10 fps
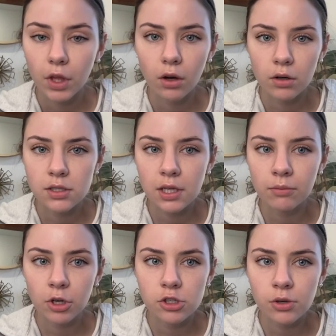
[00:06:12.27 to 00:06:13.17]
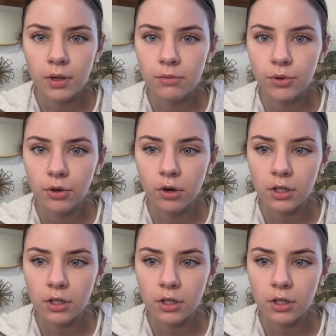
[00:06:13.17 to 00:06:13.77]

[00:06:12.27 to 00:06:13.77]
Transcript: Honestly, I'm not sure what I'm doing wrong